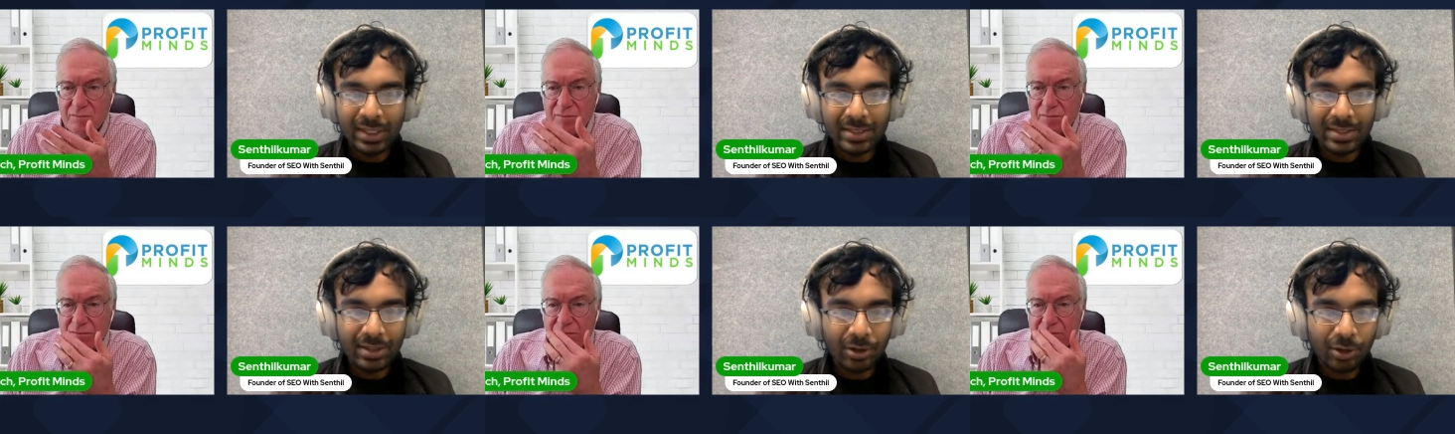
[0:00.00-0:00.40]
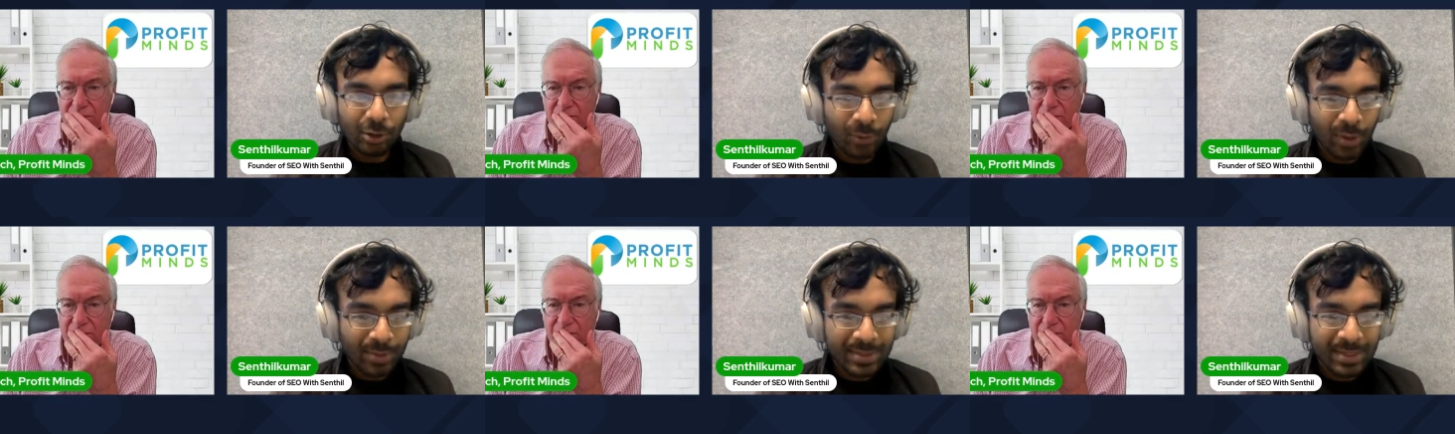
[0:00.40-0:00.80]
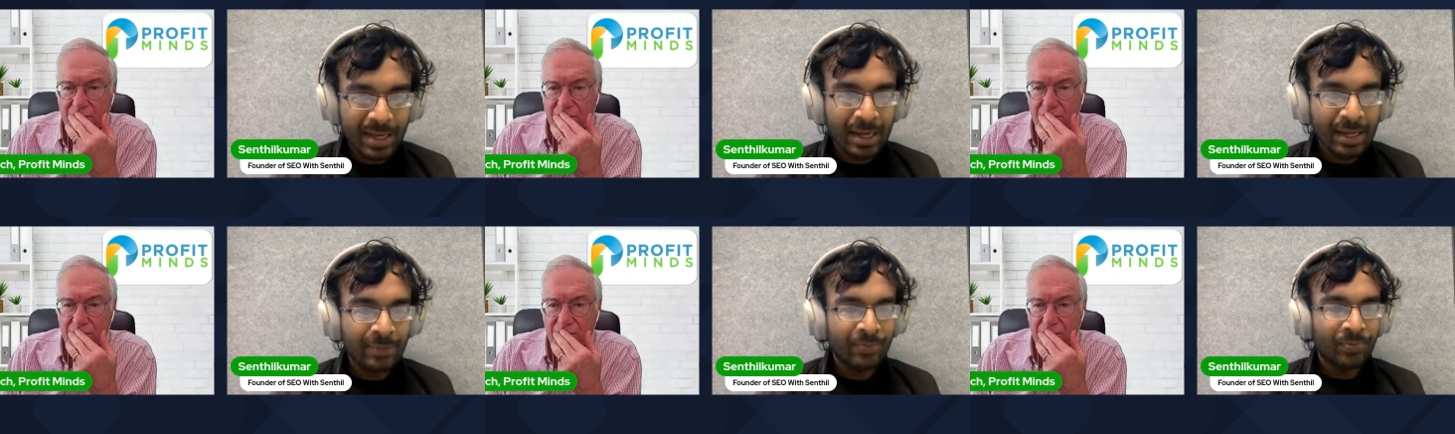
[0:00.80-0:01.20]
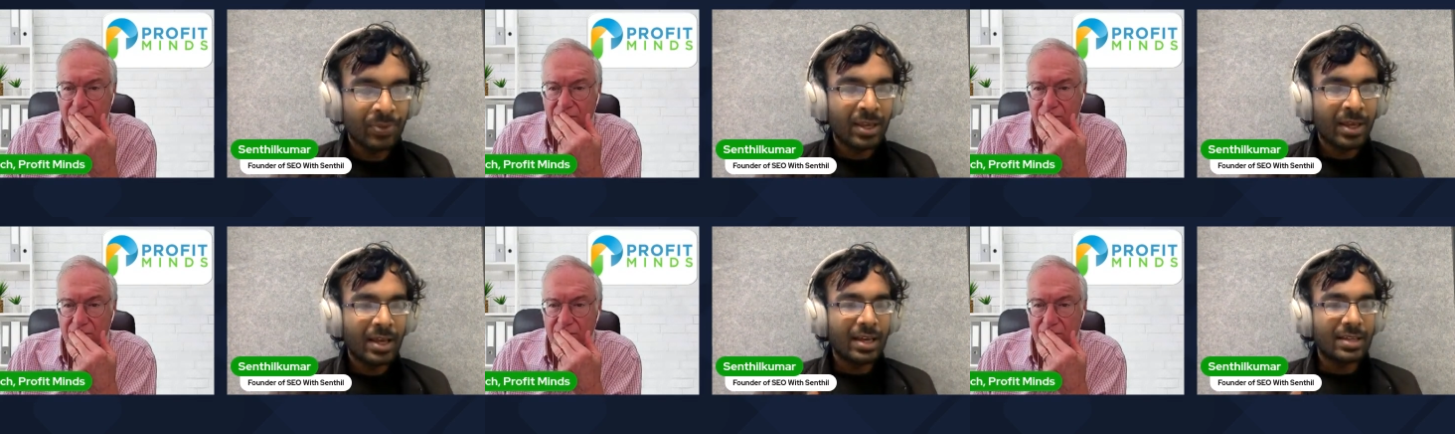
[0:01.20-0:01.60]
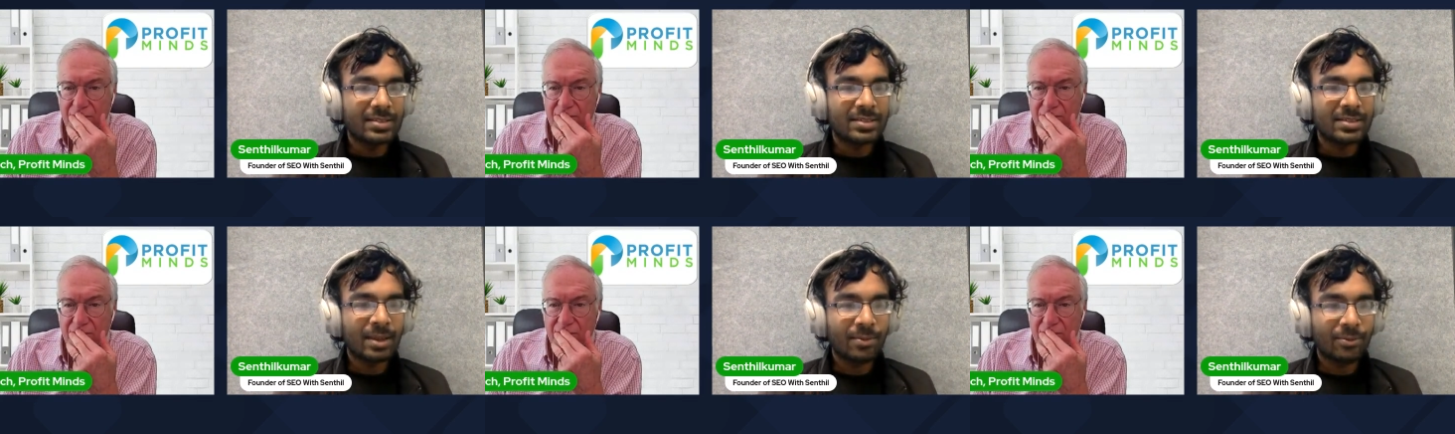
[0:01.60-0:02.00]
Speaker 1: tweaks on your website. And
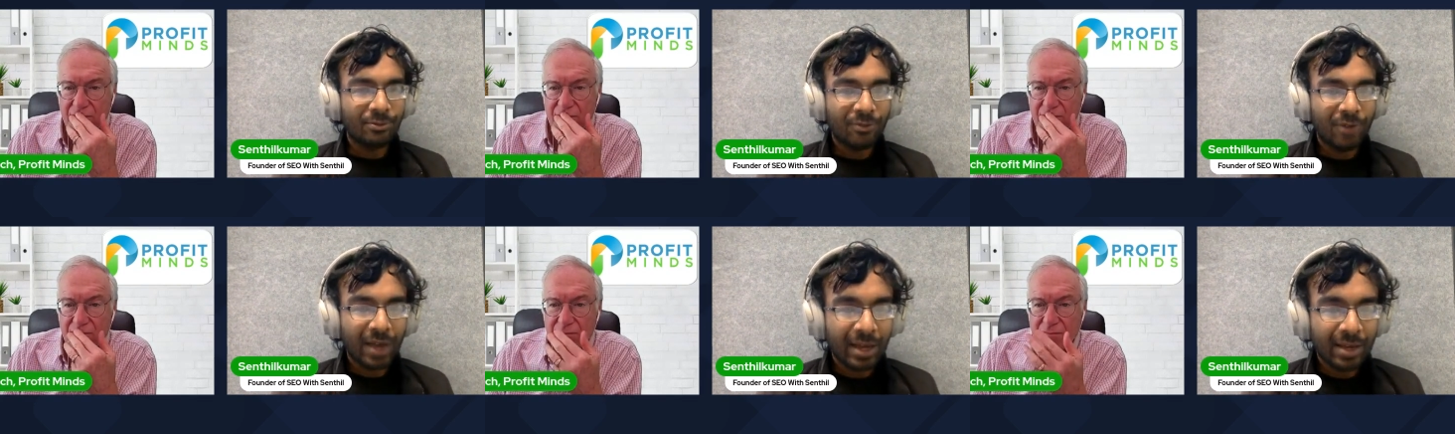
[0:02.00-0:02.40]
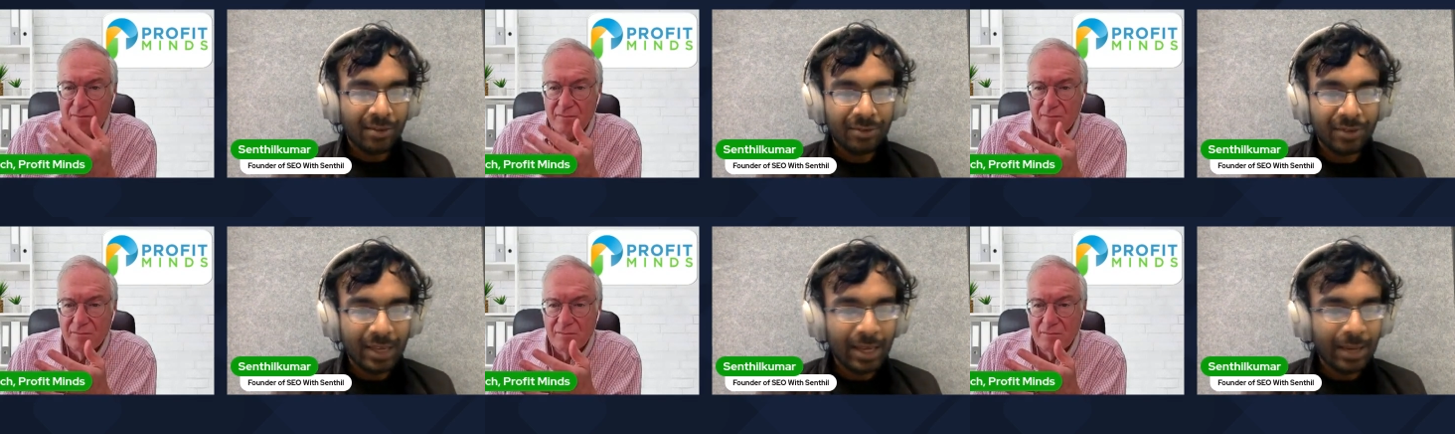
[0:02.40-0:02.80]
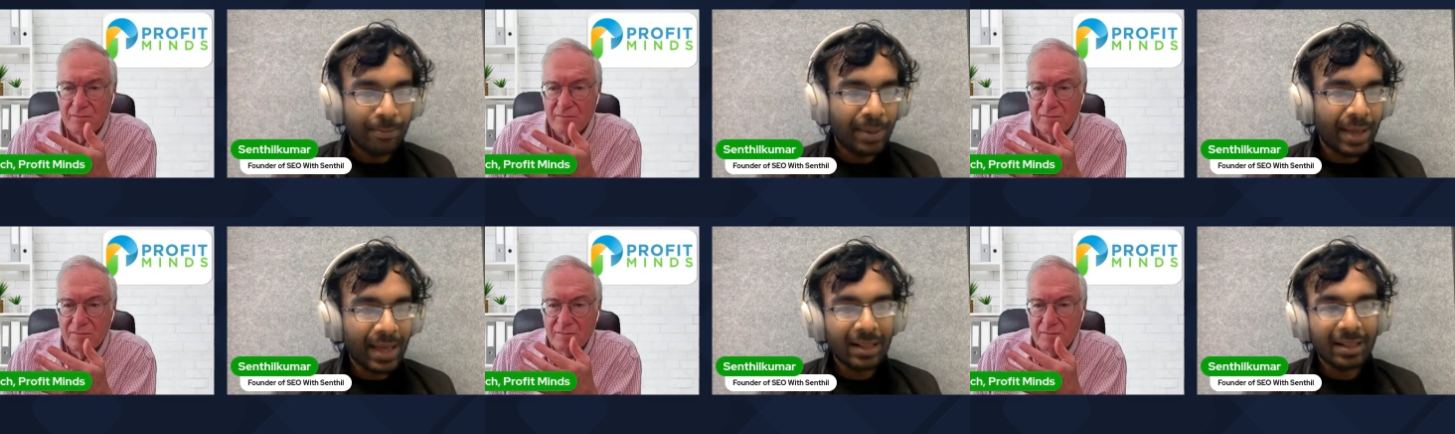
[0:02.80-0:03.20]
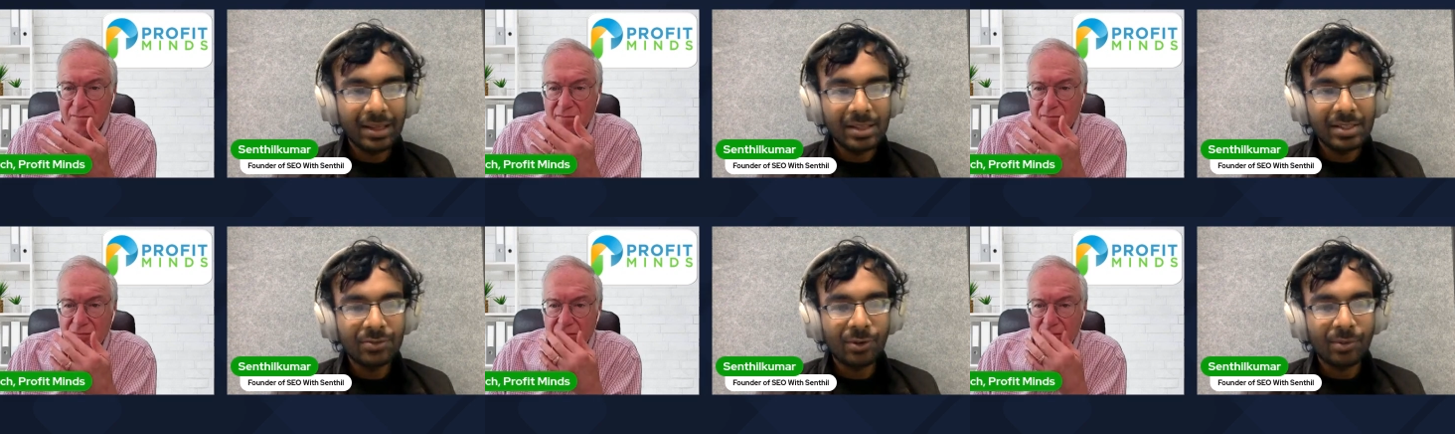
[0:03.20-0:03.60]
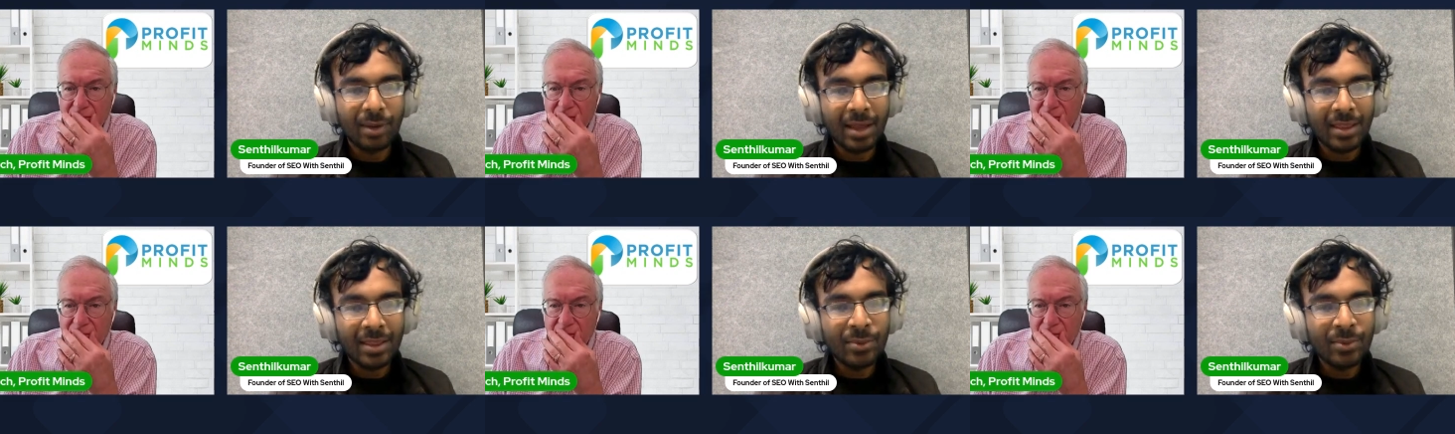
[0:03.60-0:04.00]
step 5, get backlinks from
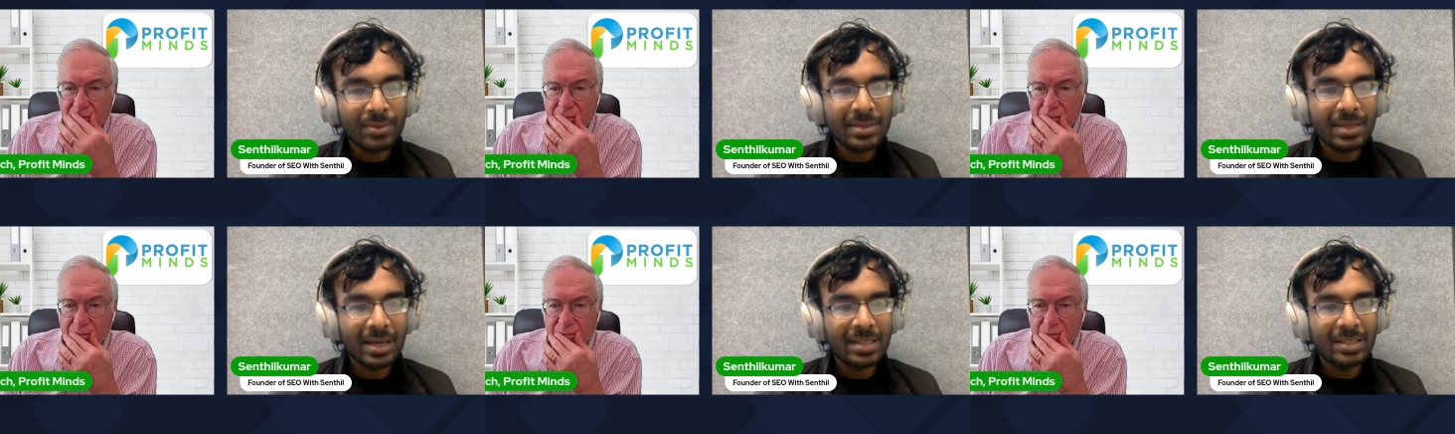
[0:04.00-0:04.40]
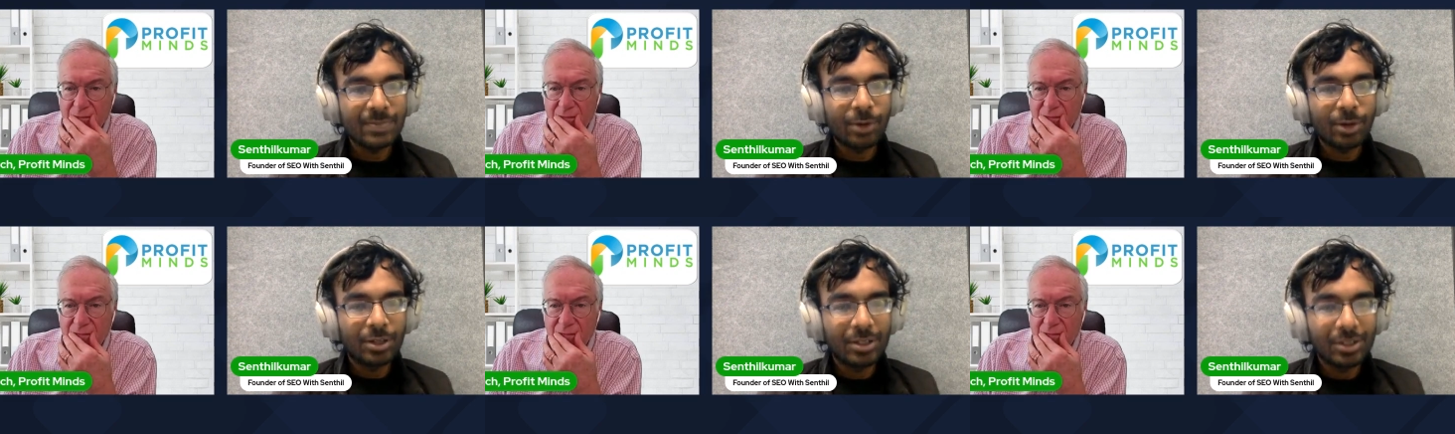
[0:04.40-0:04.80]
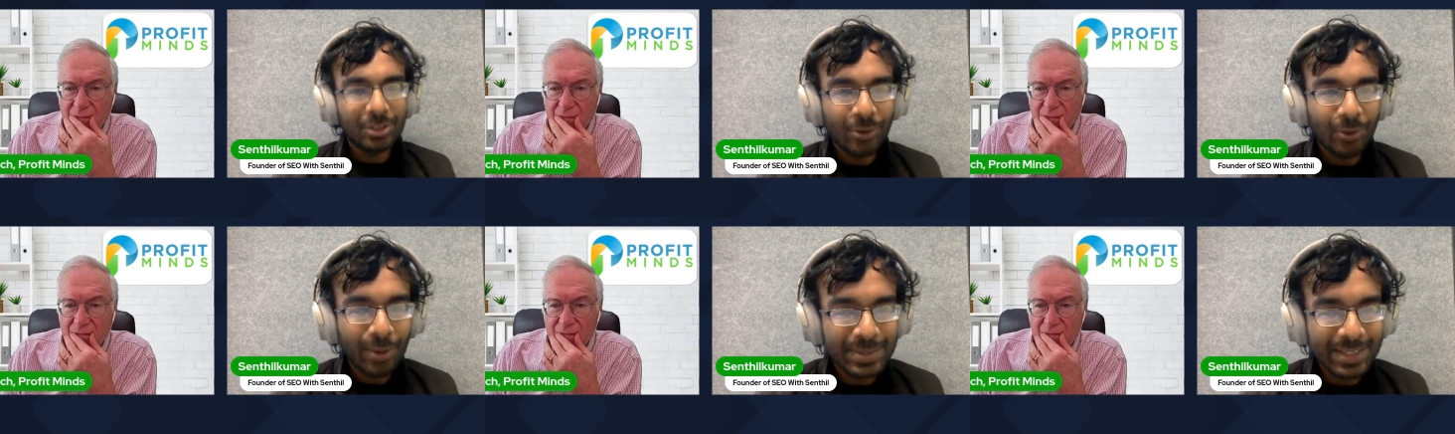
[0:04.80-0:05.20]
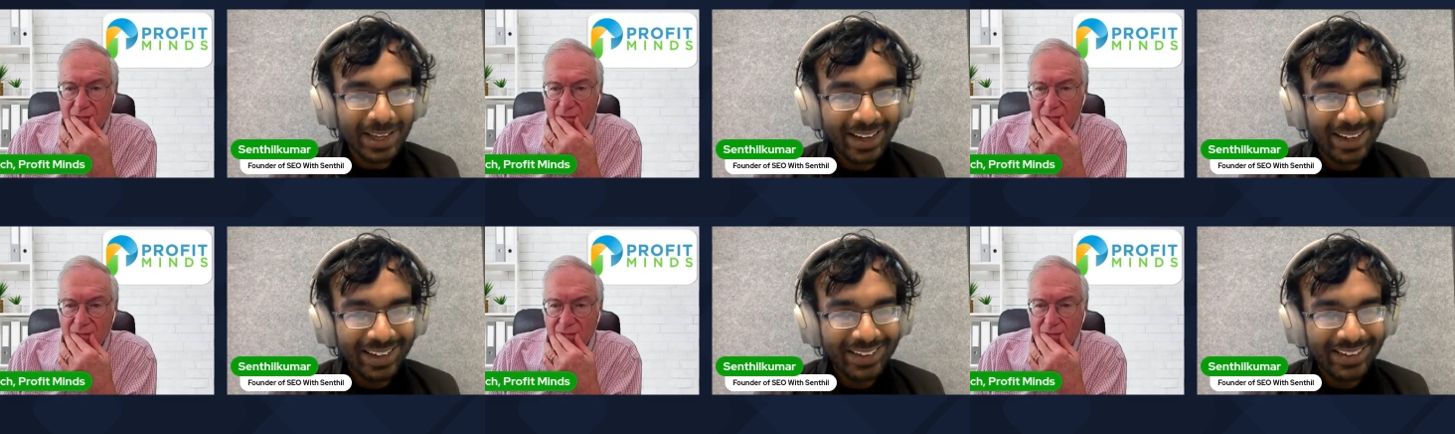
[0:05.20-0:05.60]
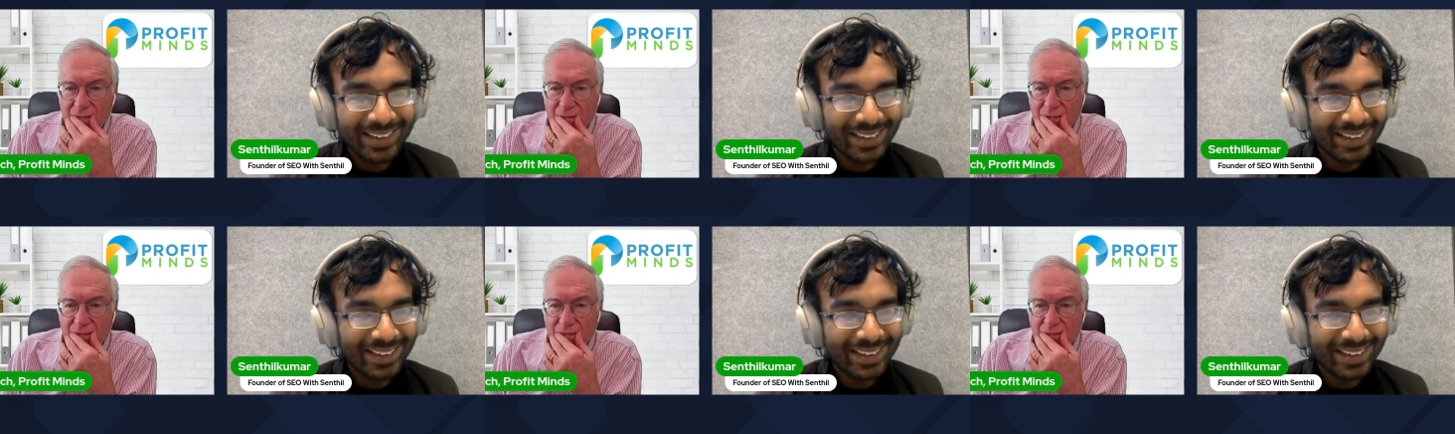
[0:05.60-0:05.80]
other websites pointing to your website.